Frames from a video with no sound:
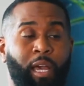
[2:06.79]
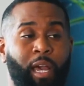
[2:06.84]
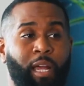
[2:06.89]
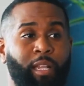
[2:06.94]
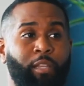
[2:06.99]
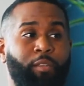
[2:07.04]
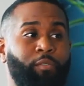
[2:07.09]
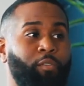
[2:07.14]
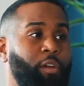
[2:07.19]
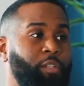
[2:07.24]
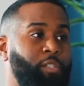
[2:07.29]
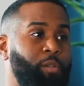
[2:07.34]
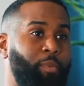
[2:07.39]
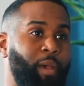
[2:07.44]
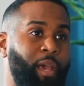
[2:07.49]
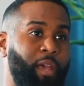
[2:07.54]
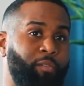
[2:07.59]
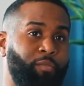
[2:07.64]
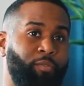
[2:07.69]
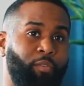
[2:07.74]
And then you've got to
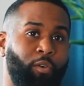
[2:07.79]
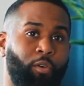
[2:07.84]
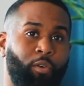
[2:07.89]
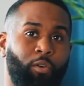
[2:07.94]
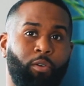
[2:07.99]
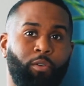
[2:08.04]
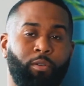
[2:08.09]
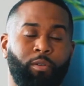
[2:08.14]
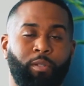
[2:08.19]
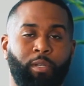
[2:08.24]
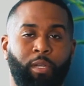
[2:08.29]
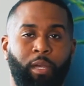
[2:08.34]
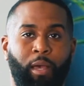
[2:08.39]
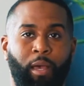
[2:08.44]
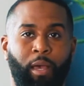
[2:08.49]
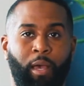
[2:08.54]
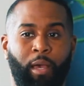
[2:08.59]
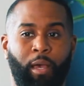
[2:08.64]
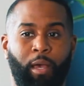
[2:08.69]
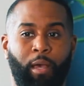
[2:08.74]
pay for
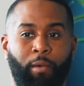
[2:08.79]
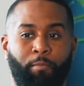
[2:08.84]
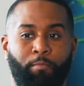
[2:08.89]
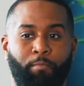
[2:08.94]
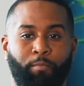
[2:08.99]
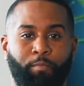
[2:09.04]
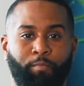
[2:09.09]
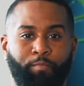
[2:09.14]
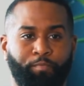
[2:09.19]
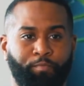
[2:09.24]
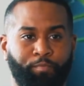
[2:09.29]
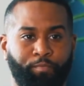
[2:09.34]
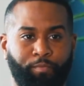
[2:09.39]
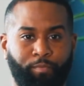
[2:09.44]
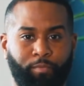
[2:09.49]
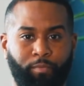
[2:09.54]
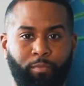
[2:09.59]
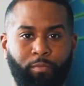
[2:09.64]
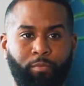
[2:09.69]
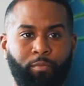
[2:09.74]

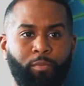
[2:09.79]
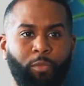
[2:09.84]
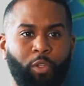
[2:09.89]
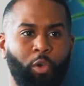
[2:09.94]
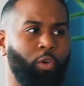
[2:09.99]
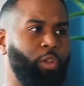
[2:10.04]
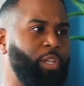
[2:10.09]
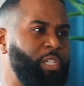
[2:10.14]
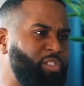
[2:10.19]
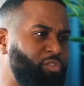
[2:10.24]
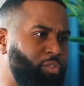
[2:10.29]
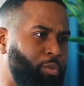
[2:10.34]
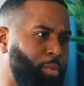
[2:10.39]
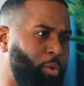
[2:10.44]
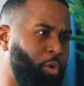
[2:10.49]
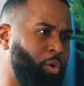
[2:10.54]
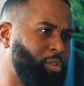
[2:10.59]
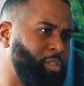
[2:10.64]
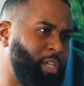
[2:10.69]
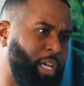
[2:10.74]
all these other
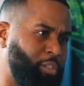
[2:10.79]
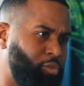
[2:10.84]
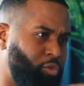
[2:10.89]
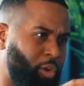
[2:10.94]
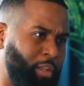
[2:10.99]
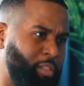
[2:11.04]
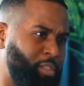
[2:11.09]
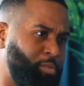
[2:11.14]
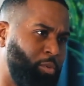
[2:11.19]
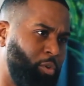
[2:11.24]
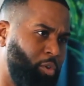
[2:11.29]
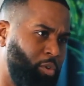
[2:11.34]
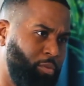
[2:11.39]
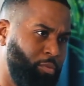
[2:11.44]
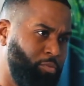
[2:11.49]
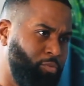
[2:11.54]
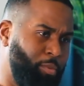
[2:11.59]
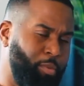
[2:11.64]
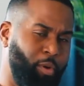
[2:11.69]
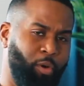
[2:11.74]
reports, like transport
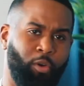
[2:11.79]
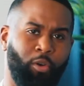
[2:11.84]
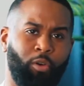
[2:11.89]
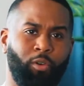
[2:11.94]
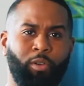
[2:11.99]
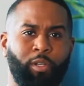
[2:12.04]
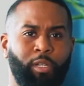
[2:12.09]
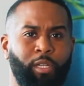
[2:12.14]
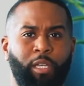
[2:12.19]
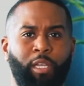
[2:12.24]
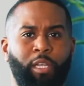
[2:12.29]
report.